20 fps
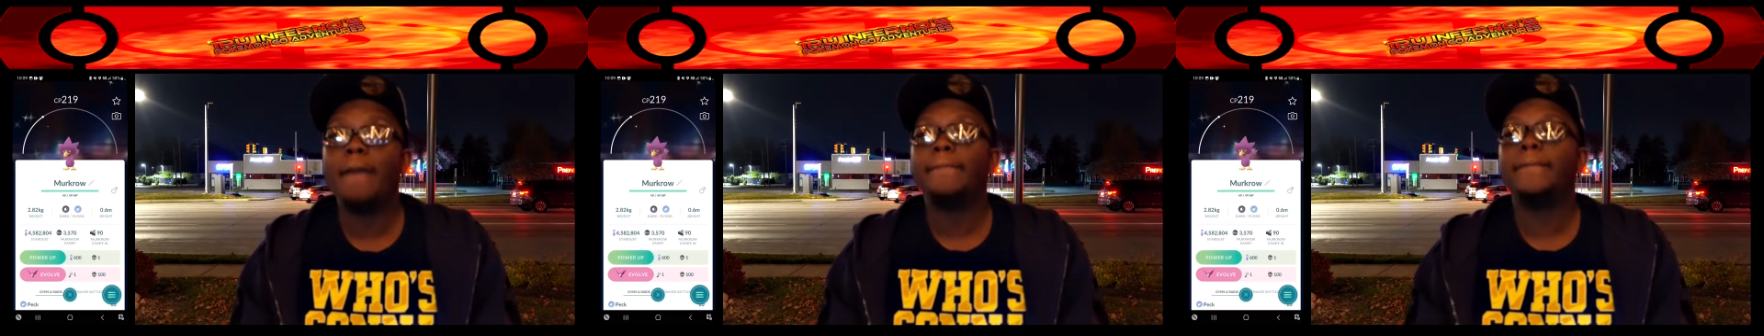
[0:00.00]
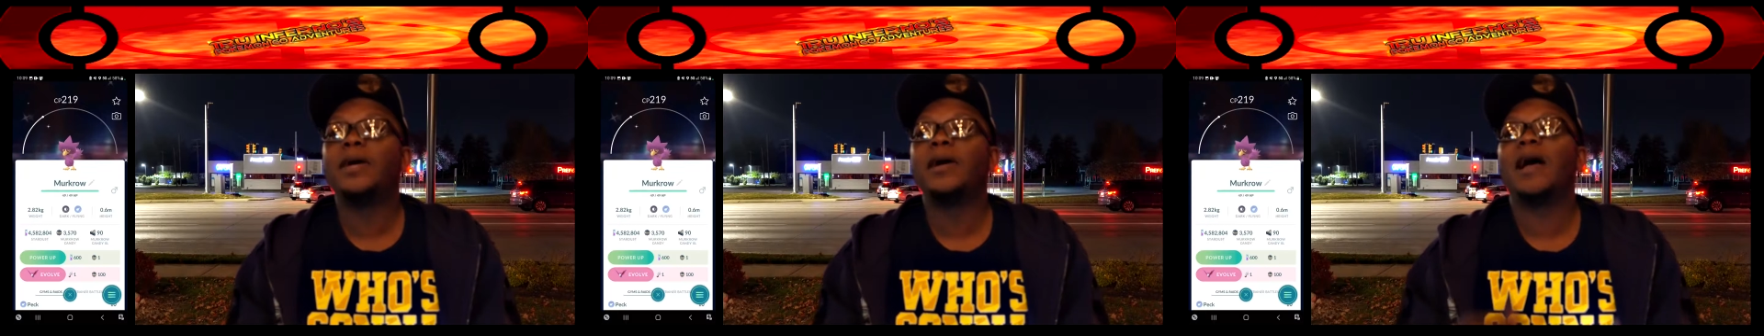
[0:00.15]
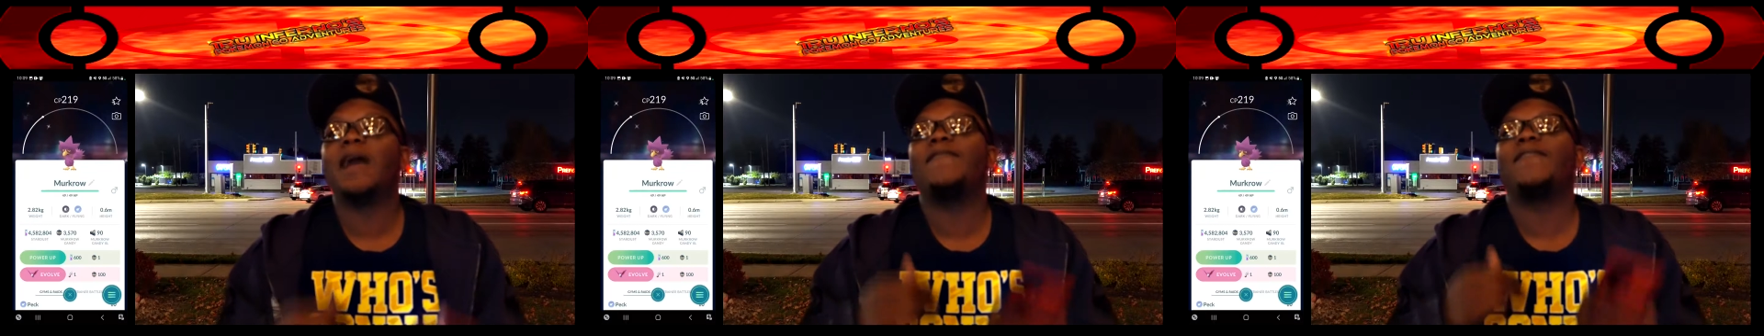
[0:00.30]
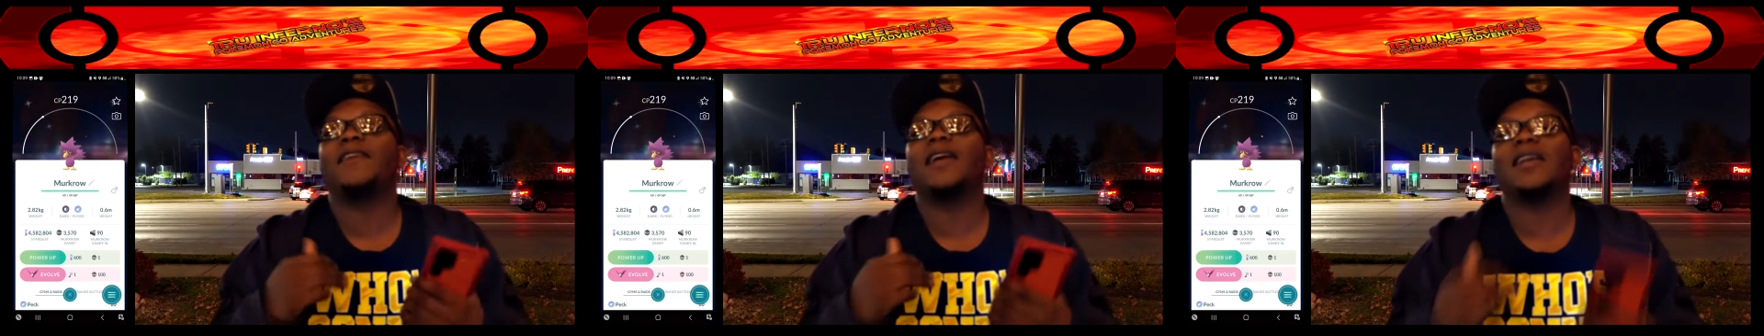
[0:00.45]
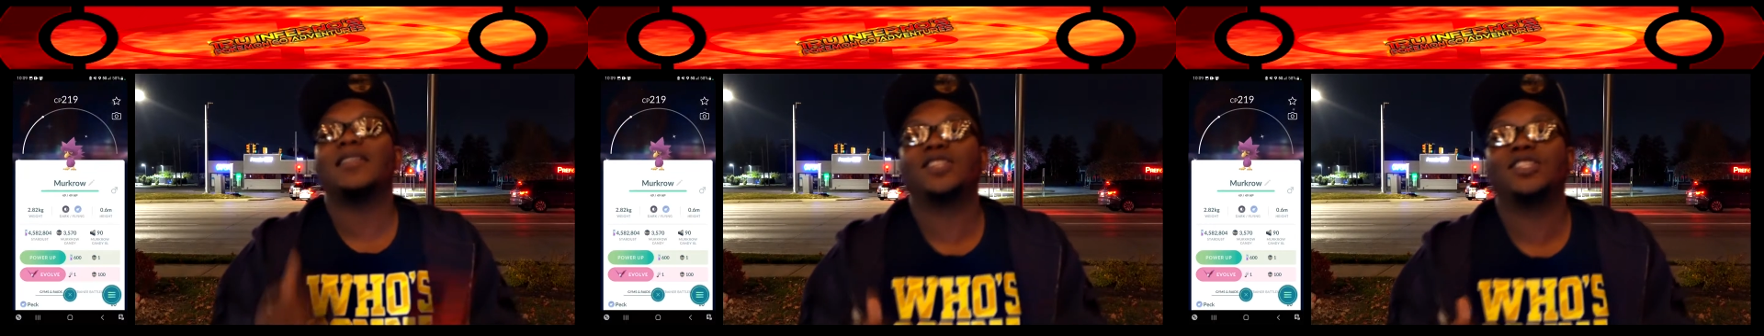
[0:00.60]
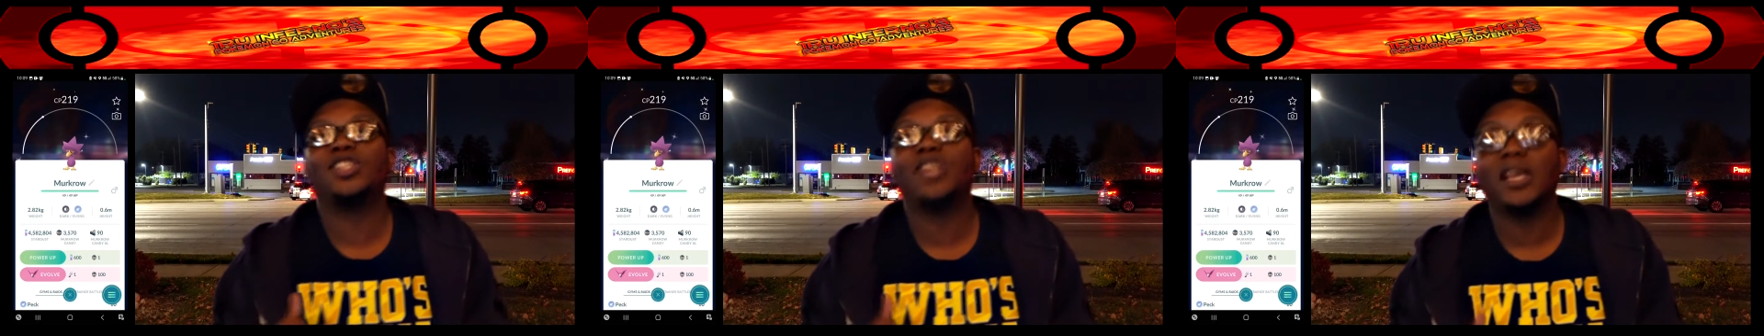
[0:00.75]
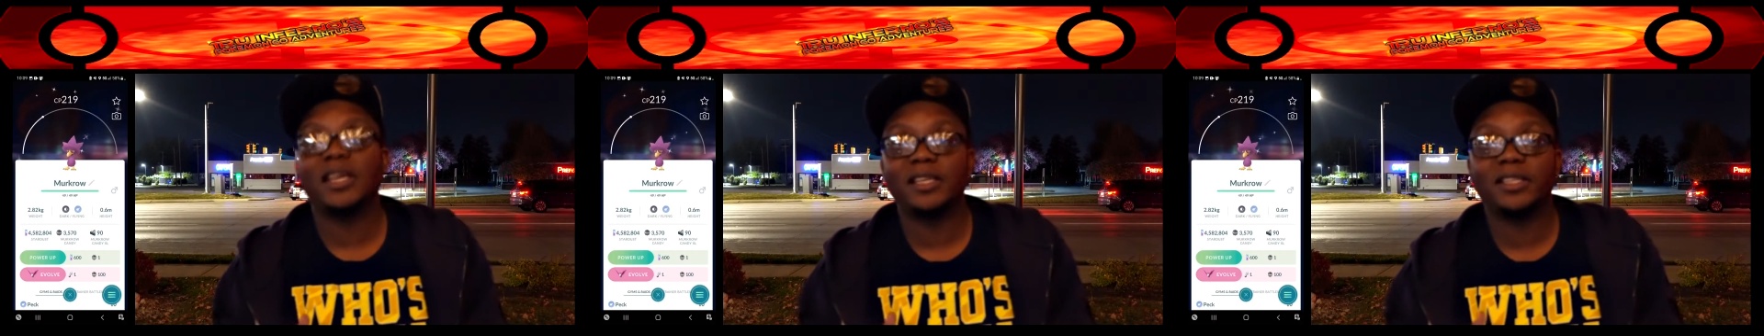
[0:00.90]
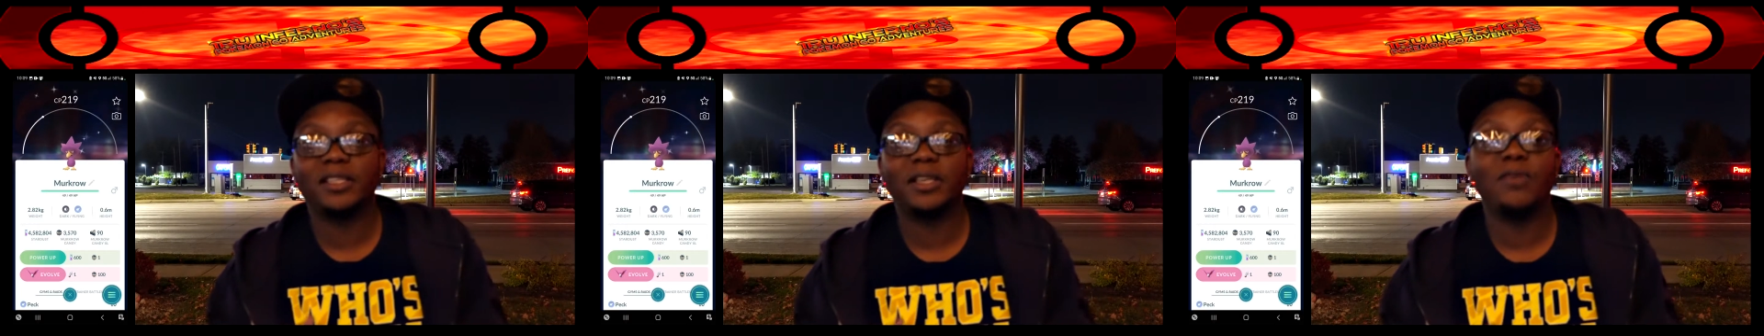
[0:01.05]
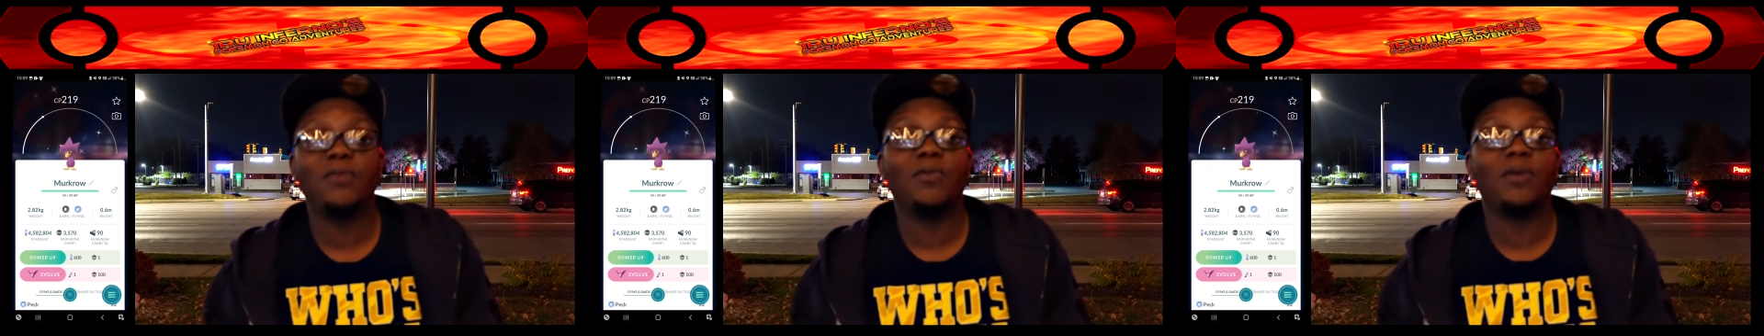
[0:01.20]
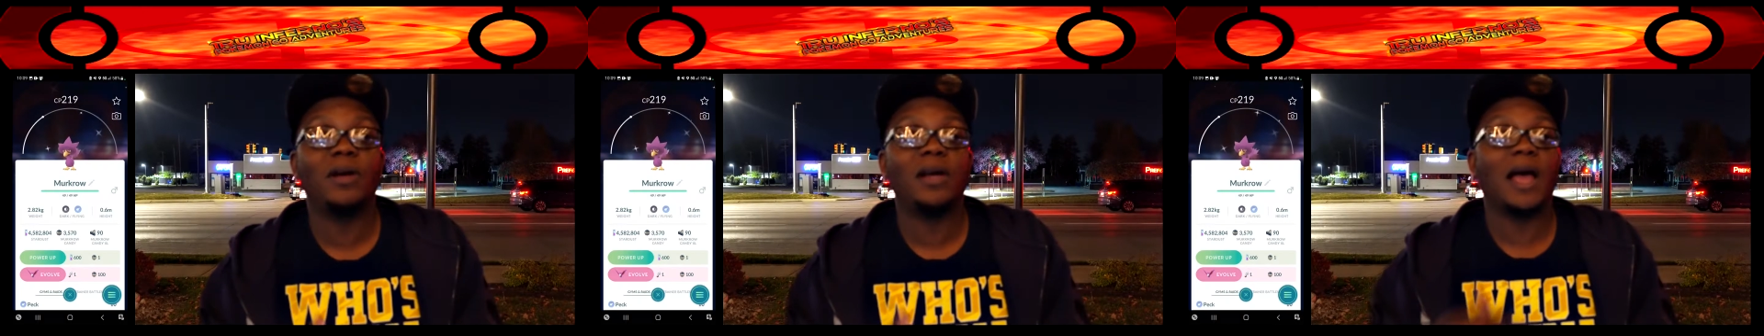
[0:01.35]
but I forgot to check and see
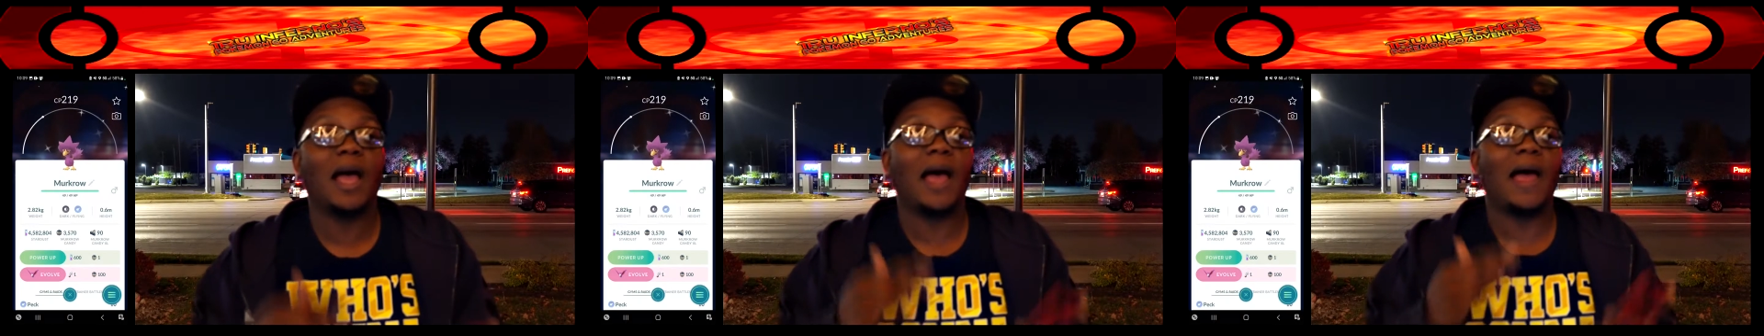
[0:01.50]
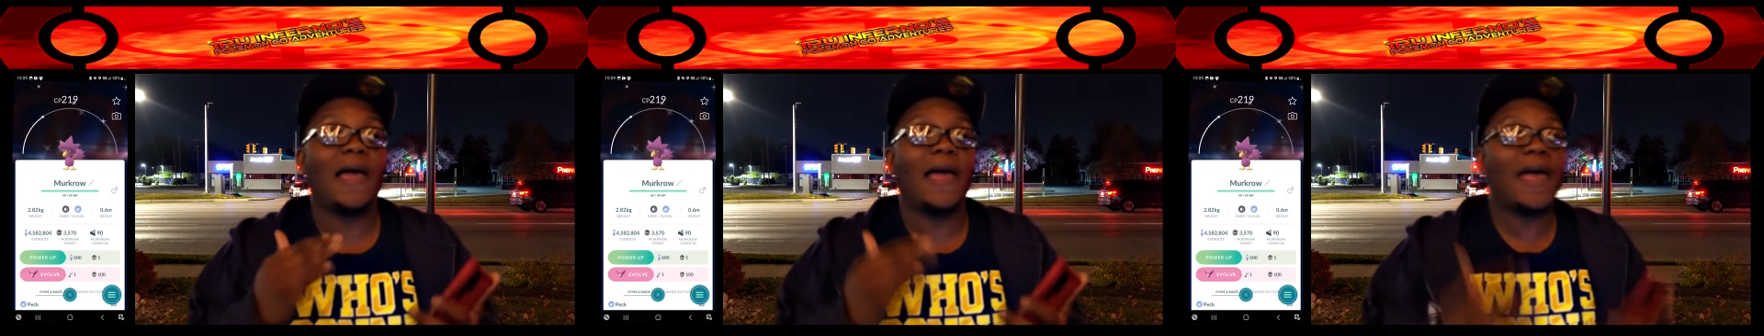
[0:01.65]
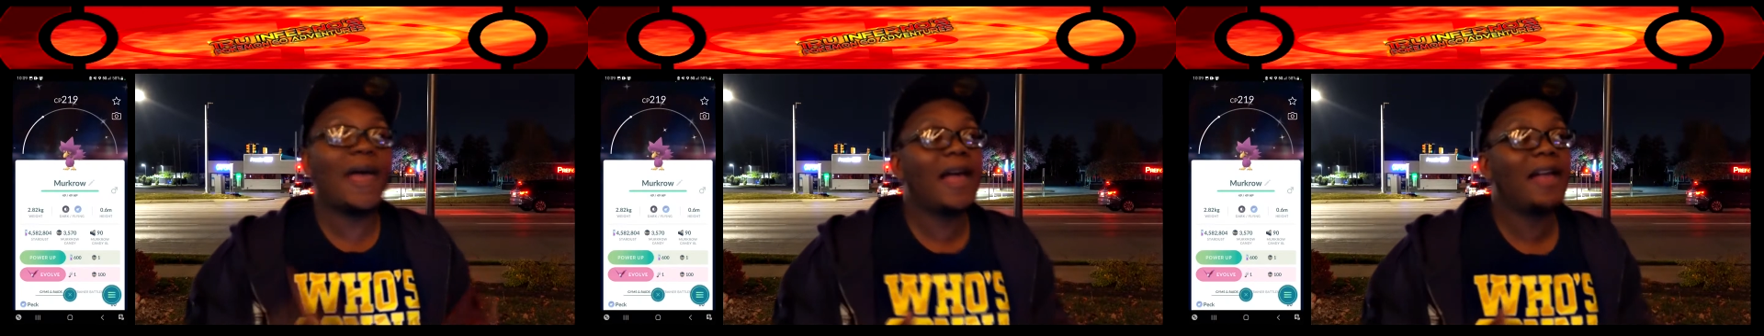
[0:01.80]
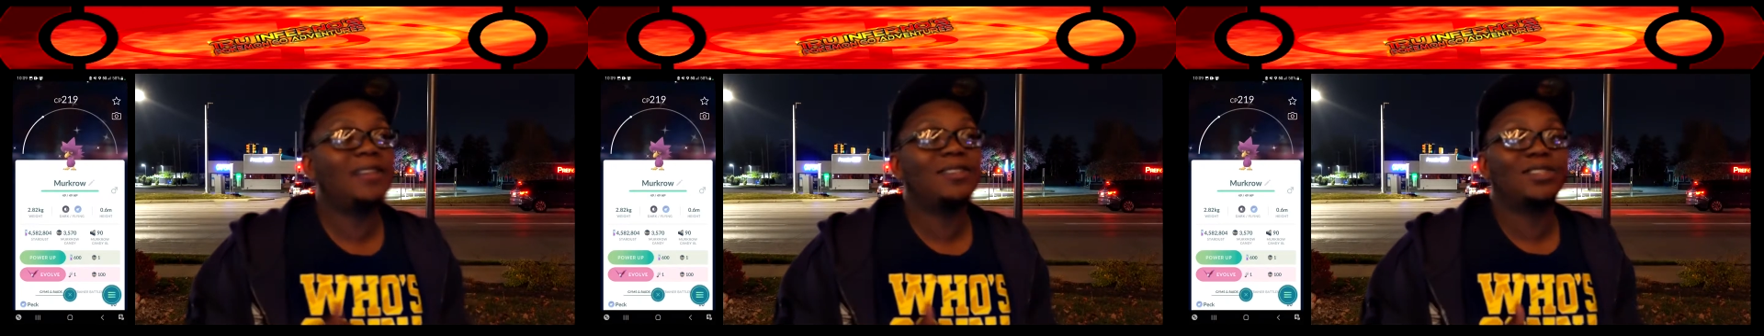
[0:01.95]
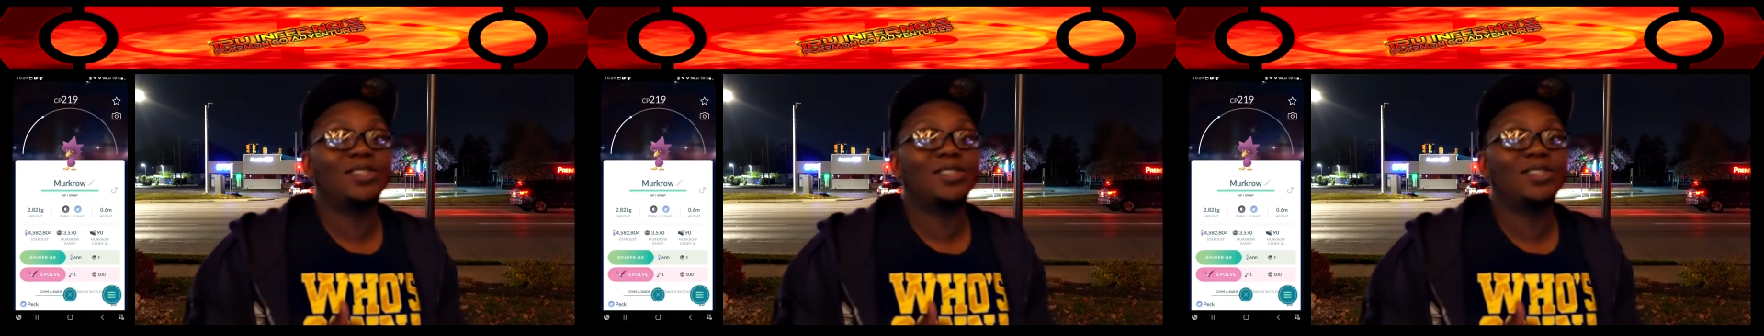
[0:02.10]
what I hatched.